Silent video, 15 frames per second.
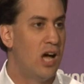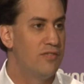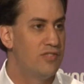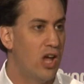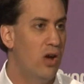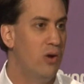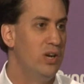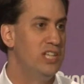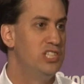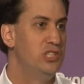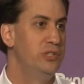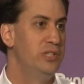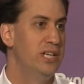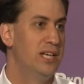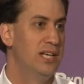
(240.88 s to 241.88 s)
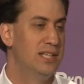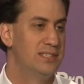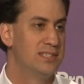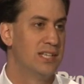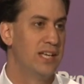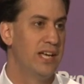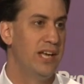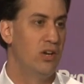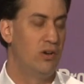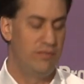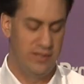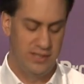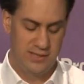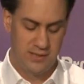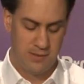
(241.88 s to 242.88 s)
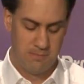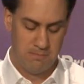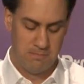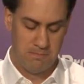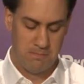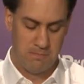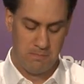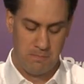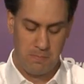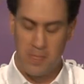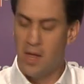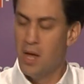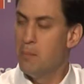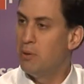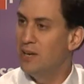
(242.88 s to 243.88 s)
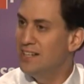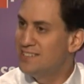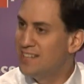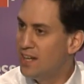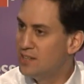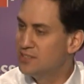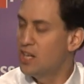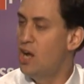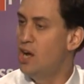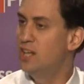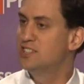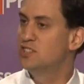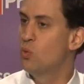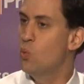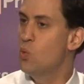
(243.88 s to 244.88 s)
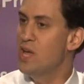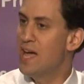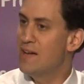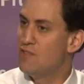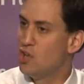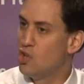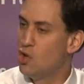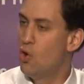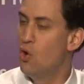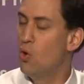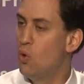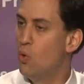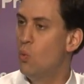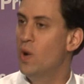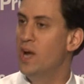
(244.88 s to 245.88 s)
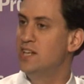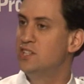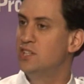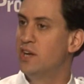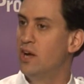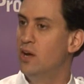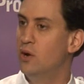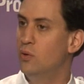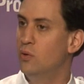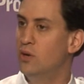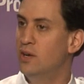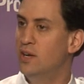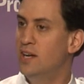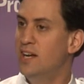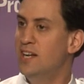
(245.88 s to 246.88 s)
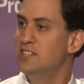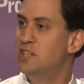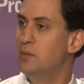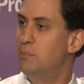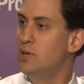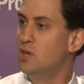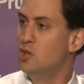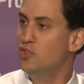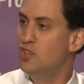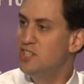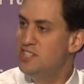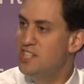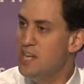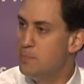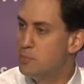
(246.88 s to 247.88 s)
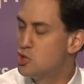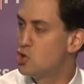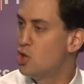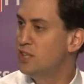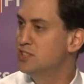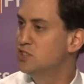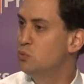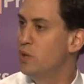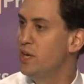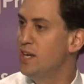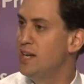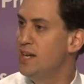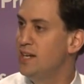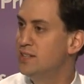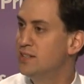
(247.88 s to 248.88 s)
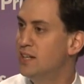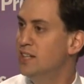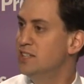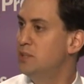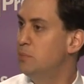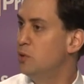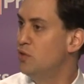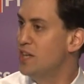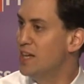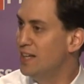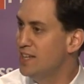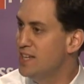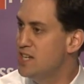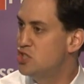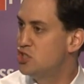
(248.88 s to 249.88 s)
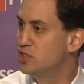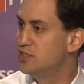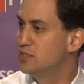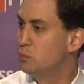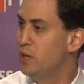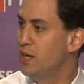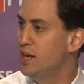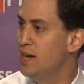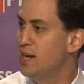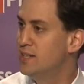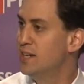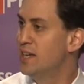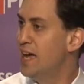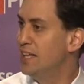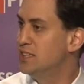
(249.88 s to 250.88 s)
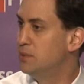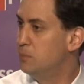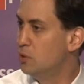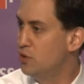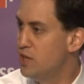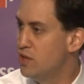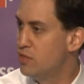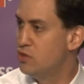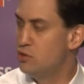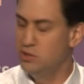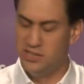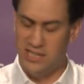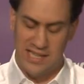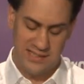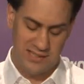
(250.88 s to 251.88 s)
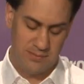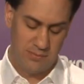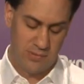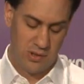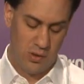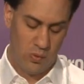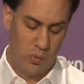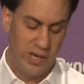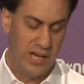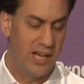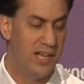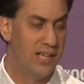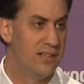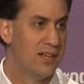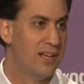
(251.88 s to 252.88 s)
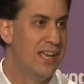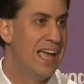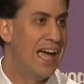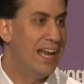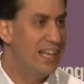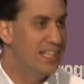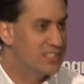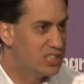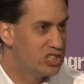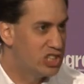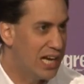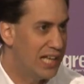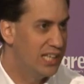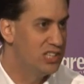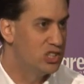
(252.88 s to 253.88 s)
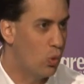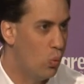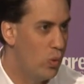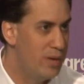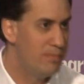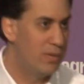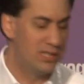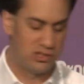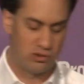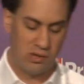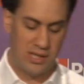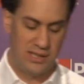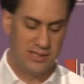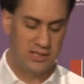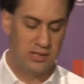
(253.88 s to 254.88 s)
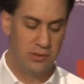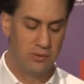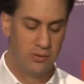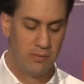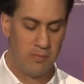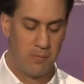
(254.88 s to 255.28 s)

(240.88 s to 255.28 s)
after only 2 years in office. But it tells us we have a long way to go to build the deep trust we need, to build the allegiance we need, and to build the enthusiasm we need. And it is a challenge we must rise to.